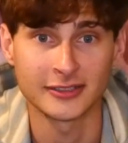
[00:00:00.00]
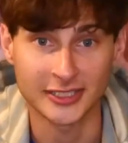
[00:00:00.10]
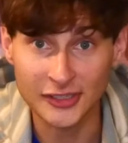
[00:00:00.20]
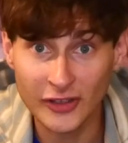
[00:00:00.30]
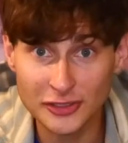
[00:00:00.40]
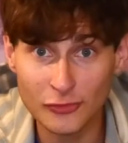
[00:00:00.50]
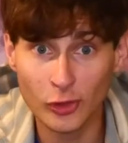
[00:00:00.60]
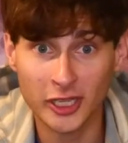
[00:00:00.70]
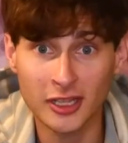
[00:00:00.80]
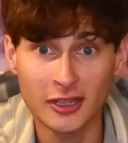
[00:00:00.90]
Defensive
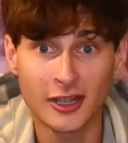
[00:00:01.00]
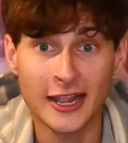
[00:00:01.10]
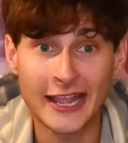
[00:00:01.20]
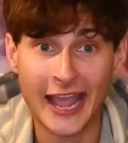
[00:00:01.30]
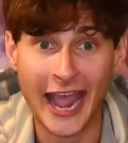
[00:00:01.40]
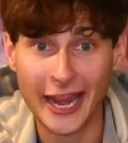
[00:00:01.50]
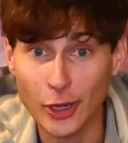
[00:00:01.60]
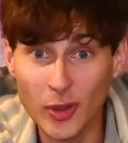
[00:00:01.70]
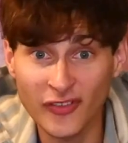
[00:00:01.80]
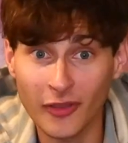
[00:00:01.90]
rookie, I
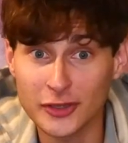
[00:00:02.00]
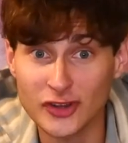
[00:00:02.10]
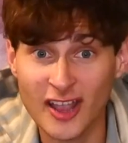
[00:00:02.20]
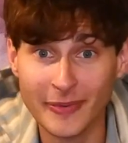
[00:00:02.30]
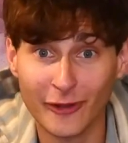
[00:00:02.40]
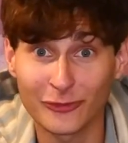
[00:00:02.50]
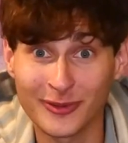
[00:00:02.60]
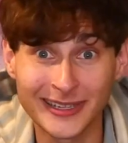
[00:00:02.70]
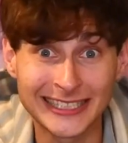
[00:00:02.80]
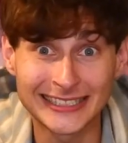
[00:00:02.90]
know he fell in the draft, but I
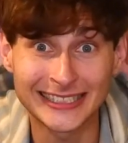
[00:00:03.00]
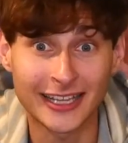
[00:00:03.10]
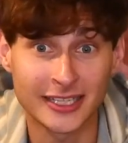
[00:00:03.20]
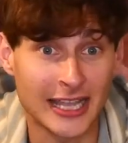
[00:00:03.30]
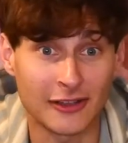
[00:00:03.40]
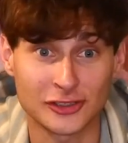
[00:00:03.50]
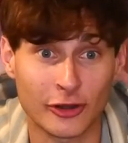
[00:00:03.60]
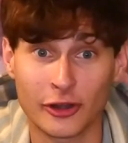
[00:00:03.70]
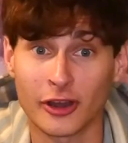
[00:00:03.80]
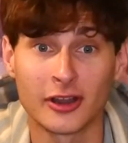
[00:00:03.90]
really like Dallas
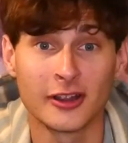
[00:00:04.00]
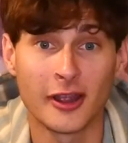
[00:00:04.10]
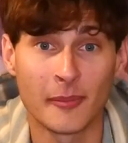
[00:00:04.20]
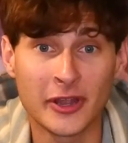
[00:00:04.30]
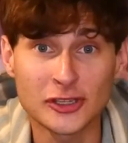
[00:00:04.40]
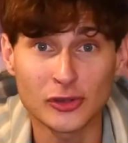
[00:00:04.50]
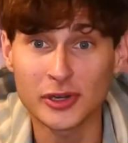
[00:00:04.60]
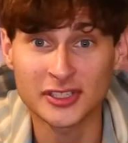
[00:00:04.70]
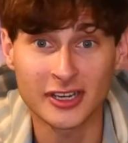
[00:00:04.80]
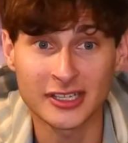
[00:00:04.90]
Turner.
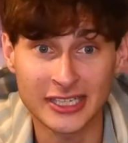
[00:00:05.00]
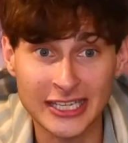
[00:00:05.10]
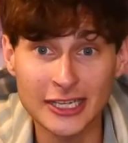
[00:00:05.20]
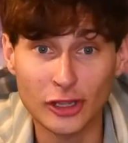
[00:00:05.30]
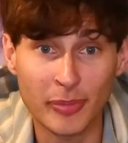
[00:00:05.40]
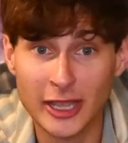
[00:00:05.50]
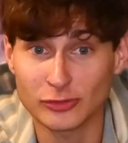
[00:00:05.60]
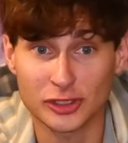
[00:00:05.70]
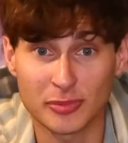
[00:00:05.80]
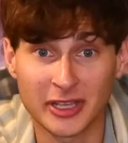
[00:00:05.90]
Minnesota is going to need their
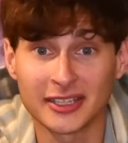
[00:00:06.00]
pass rush to be